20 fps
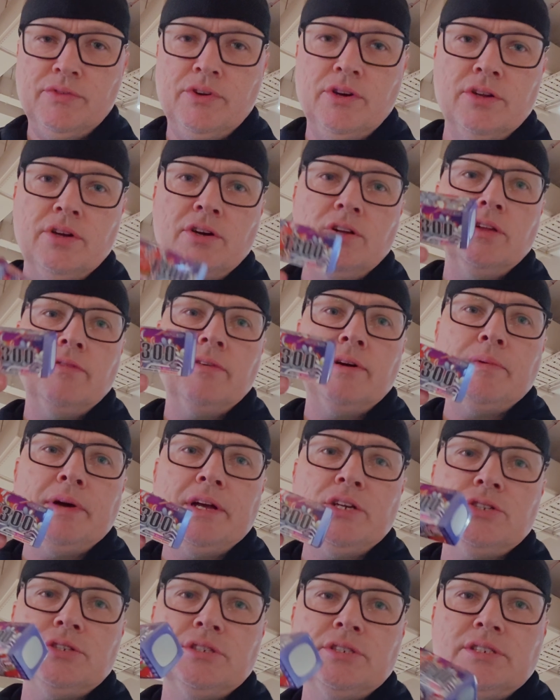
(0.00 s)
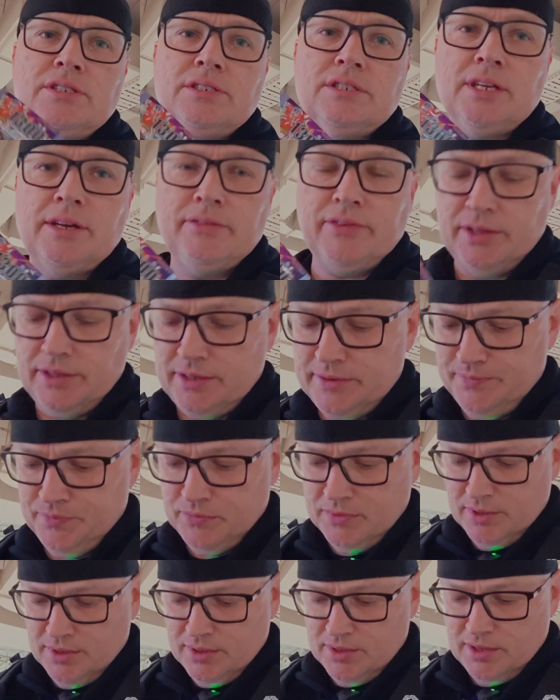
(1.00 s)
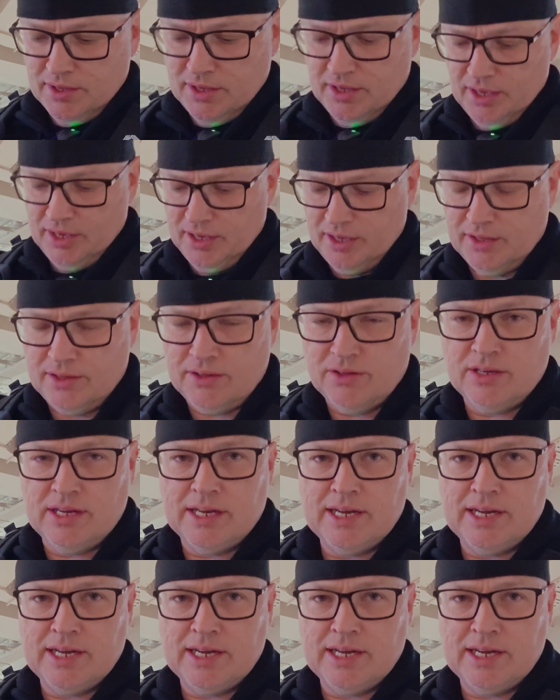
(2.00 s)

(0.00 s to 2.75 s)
got all of our batteries and stuff in it, and